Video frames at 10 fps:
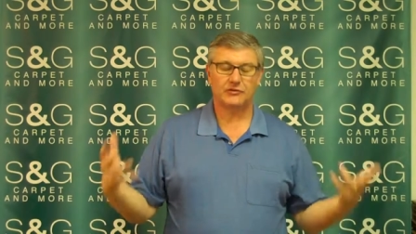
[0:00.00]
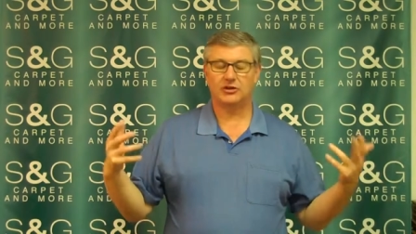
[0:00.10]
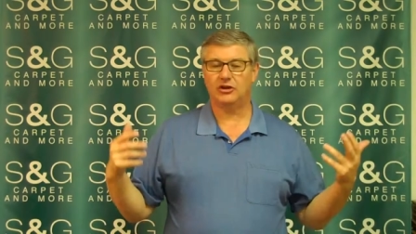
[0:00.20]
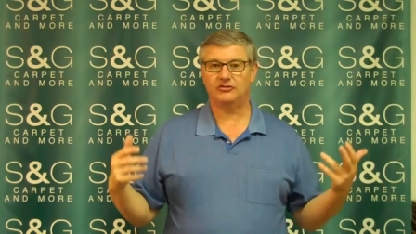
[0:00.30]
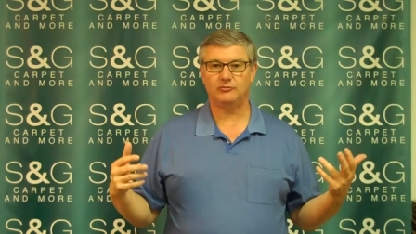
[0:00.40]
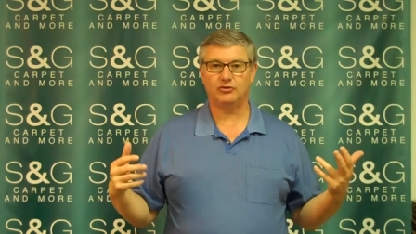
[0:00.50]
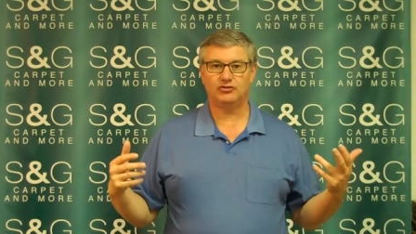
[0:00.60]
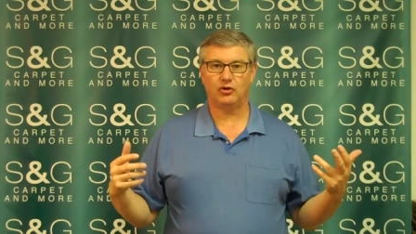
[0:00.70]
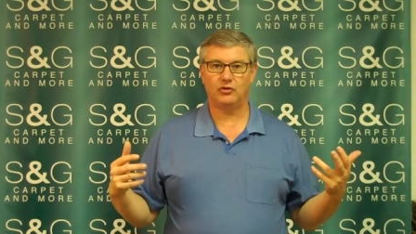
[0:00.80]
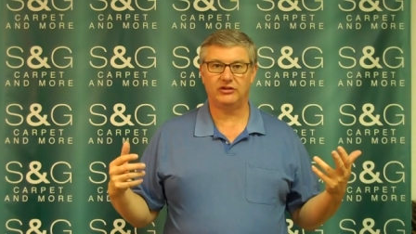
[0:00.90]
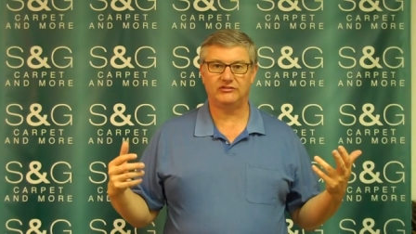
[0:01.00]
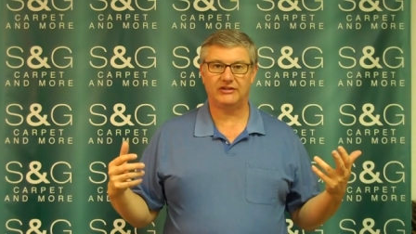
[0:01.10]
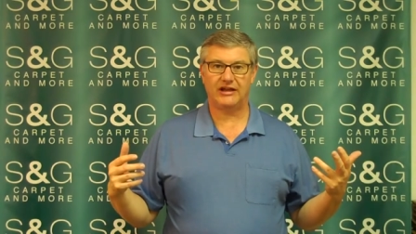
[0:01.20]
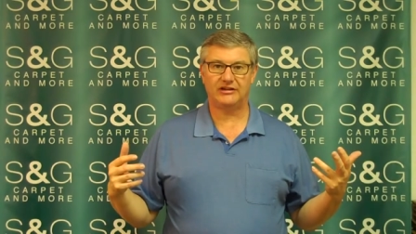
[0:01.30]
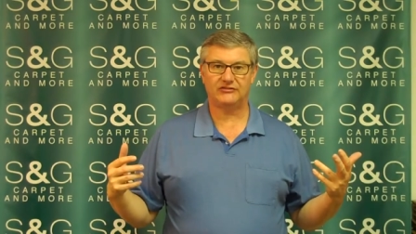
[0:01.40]
Customer's totally
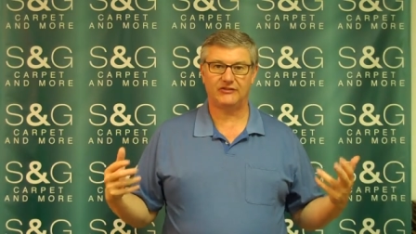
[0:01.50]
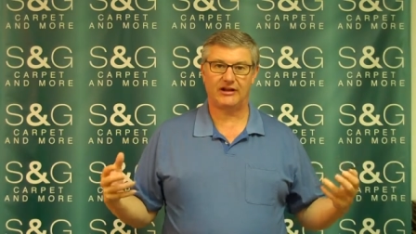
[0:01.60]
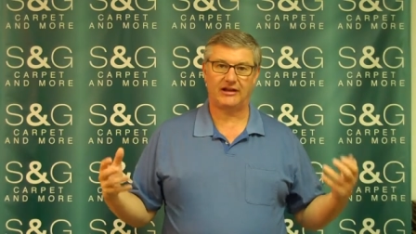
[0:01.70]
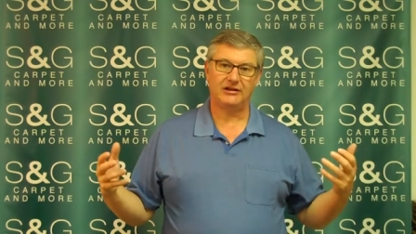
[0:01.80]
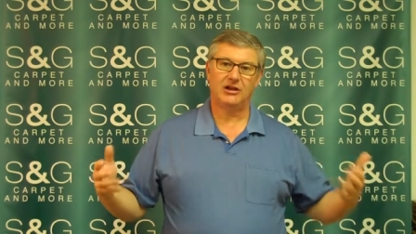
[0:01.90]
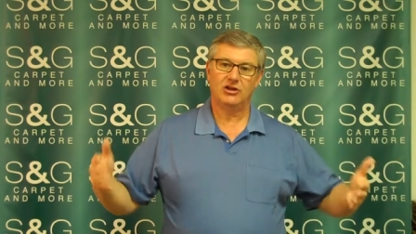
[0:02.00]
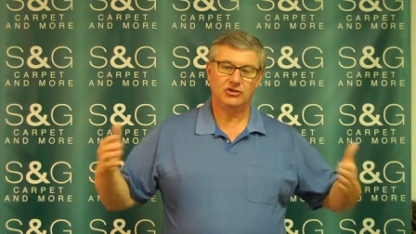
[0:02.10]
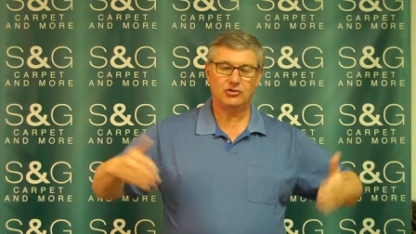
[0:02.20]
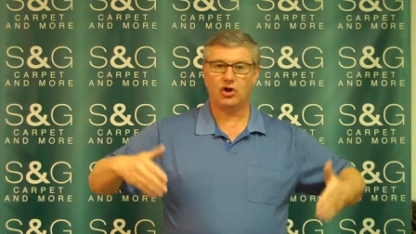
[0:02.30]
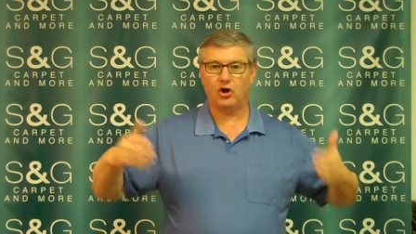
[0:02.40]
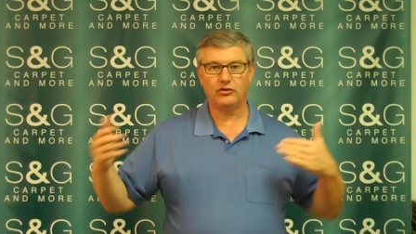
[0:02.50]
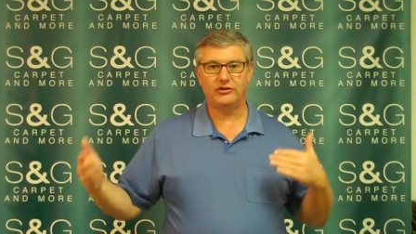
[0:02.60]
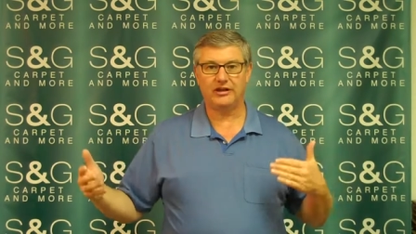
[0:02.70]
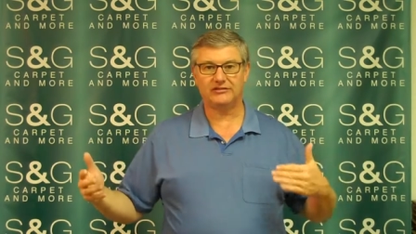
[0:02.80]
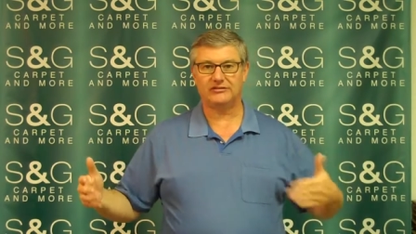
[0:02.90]
satisfied. You call the
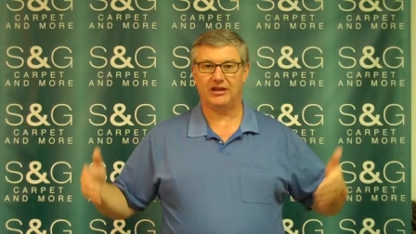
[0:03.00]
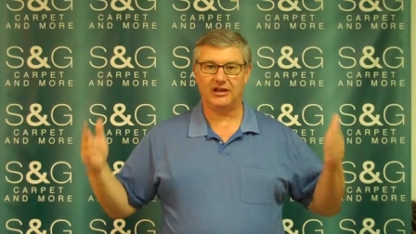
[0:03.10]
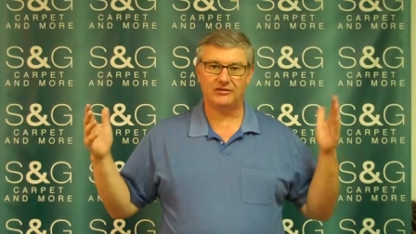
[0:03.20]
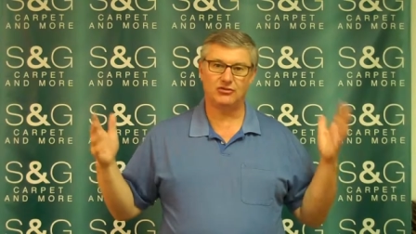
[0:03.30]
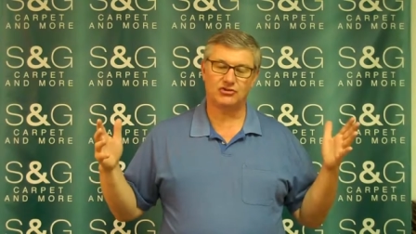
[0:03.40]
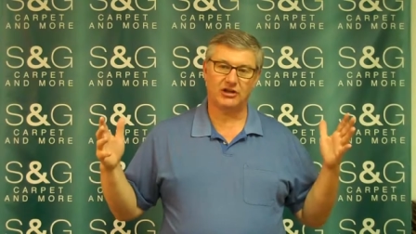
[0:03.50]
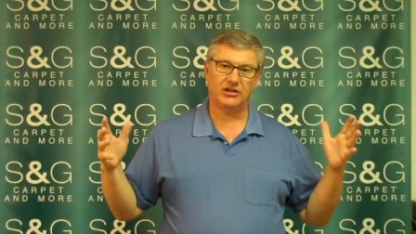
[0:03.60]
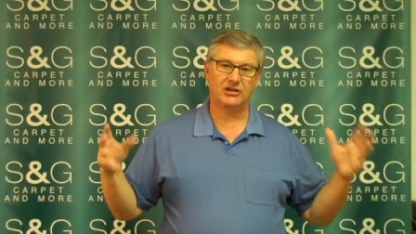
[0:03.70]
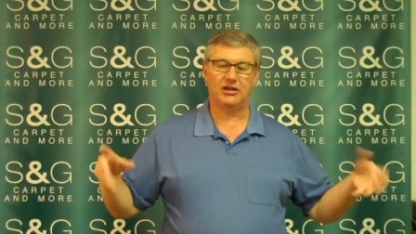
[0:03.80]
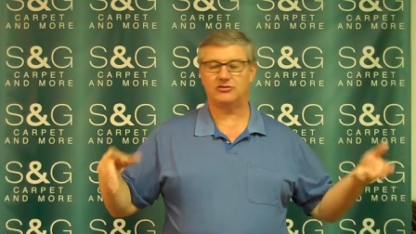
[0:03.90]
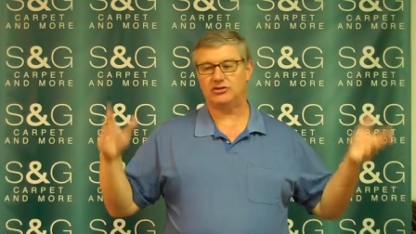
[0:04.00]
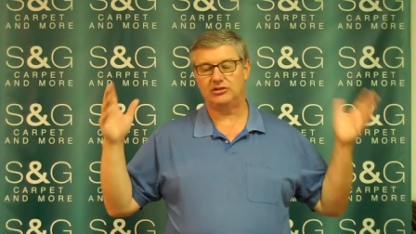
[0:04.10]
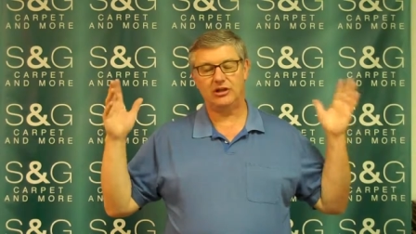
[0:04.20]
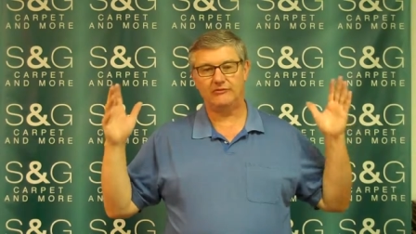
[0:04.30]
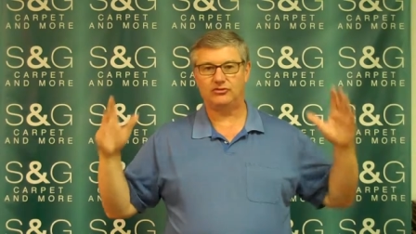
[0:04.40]
next day. You're checking it. She
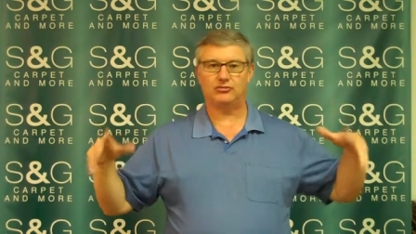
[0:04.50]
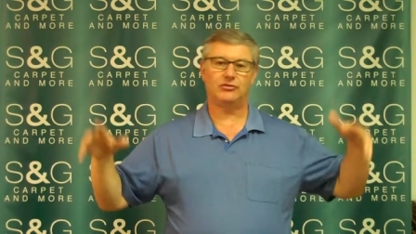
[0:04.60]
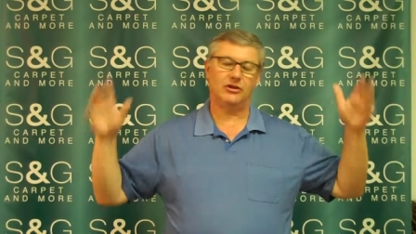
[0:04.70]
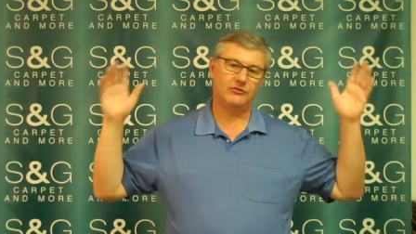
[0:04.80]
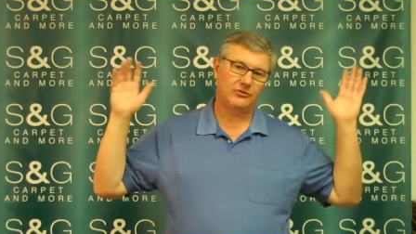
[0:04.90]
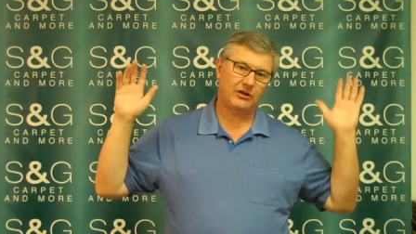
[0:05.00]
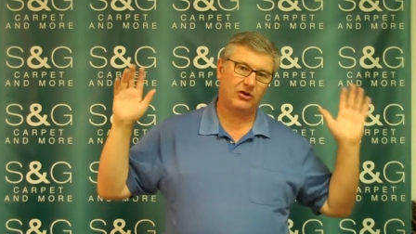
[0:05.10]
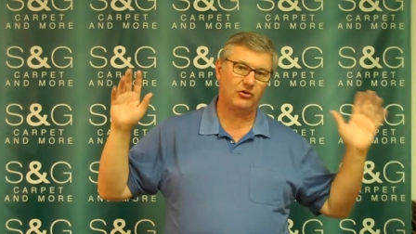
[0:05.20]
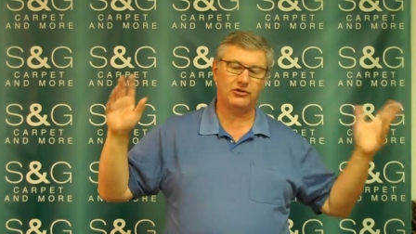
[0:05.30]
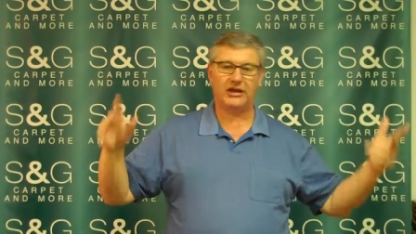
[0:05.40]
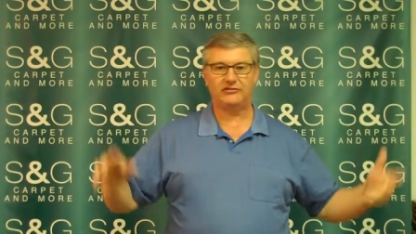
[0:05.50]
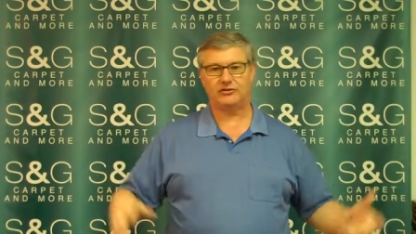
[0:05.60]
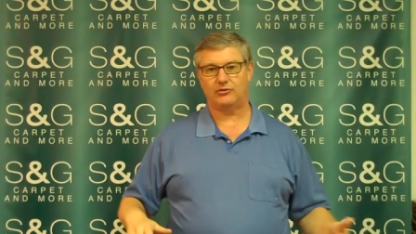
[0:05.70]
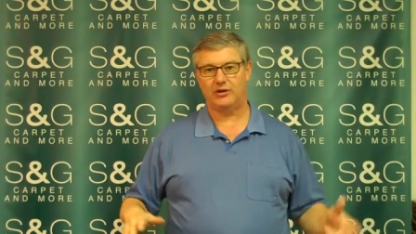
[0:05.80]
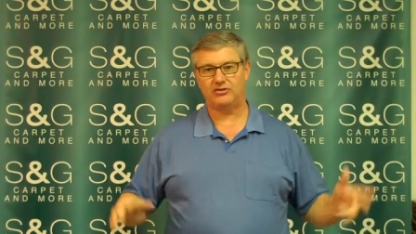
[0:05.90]
loves you. They're like, oh, you guys
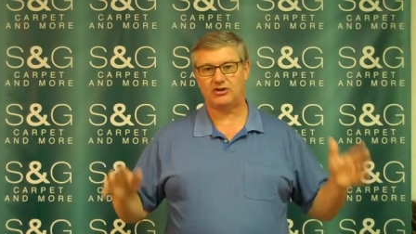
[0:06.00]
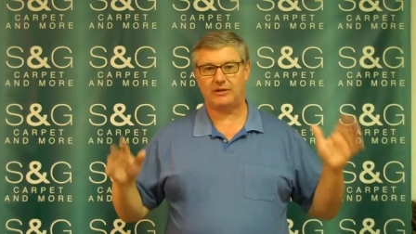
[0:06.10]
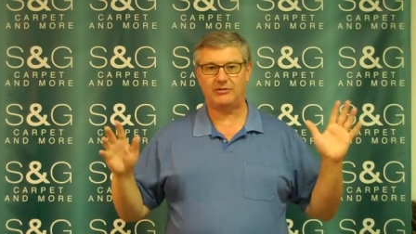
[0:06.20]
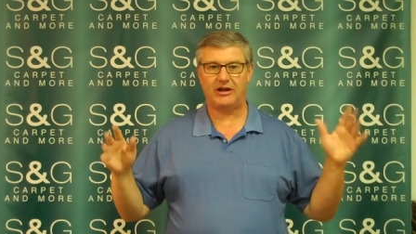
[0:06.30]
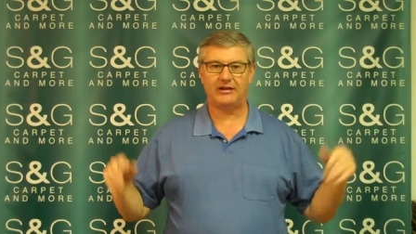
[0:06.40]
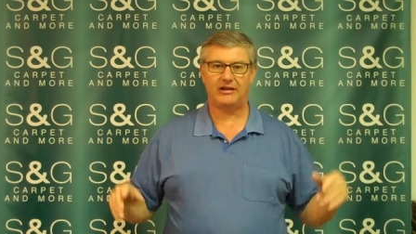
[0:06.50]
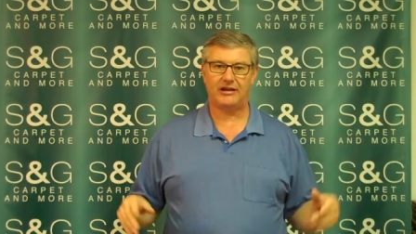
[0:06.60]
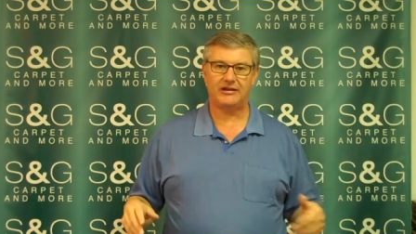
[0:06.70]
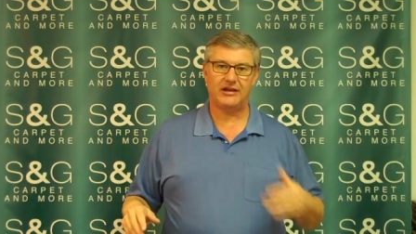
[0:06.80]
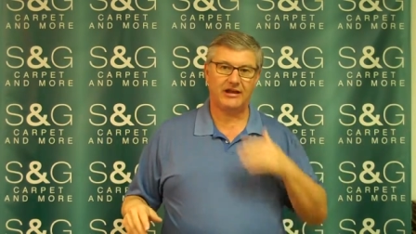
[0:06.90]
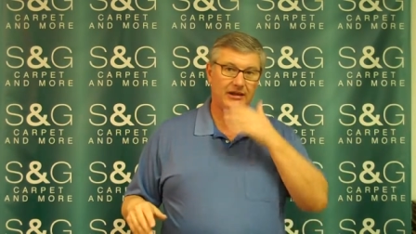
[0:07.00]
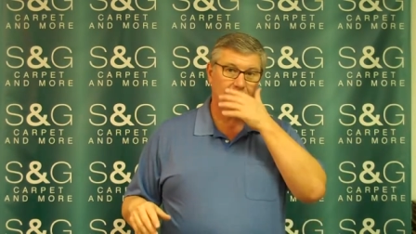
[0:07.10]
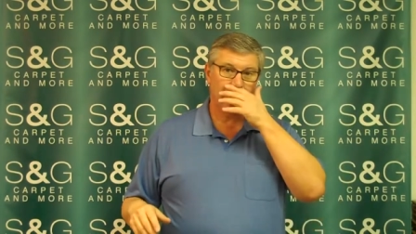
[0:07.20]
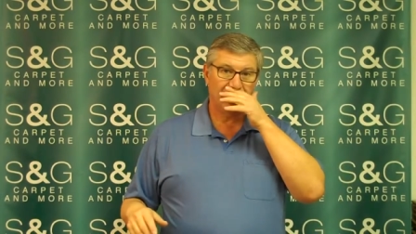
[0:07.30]
did a great job, yada, yada, yada.